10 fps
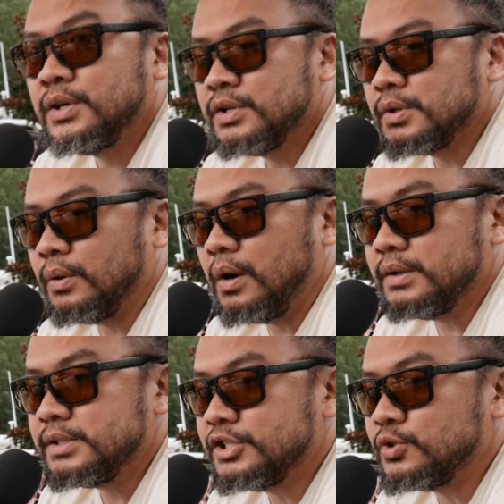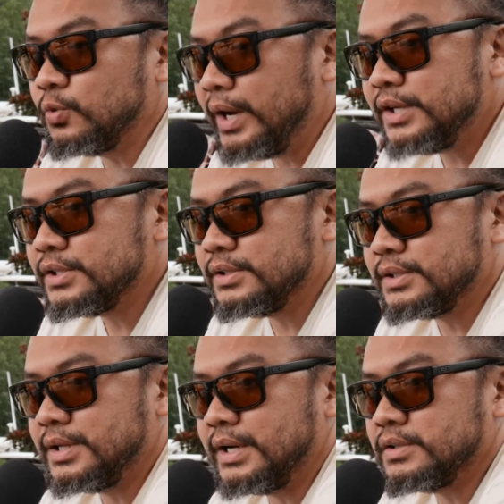So on
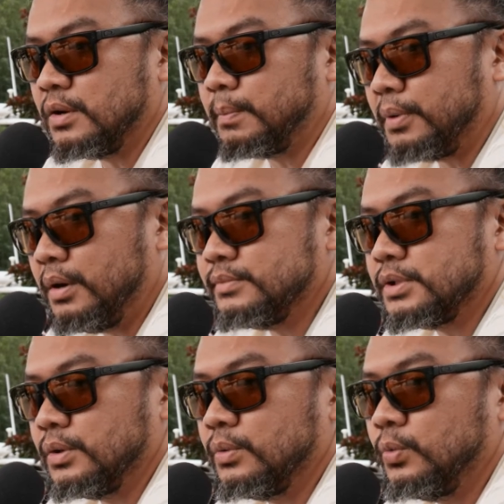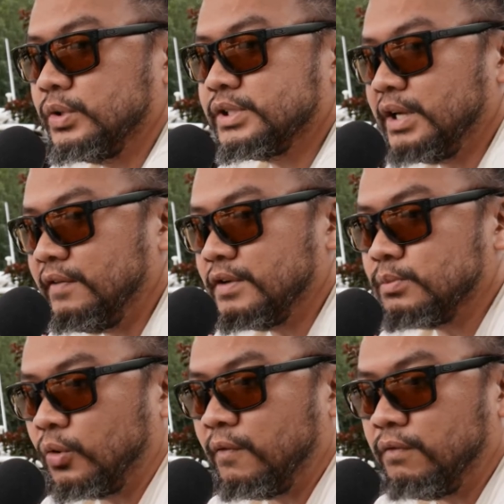situations that is on prompto, which leave us
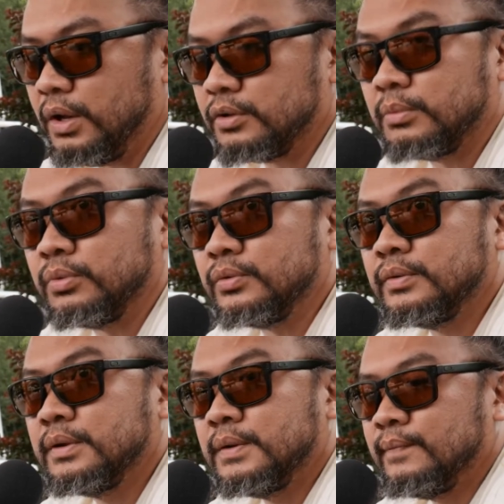more vulnerable,